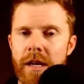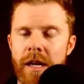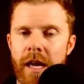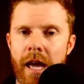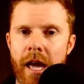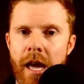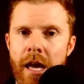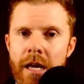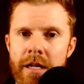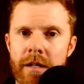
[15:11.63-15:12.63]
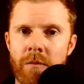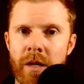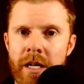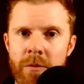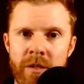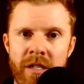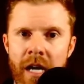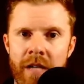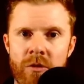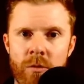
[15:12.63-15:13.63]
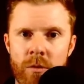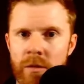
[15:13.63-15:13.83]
And when he was in high school,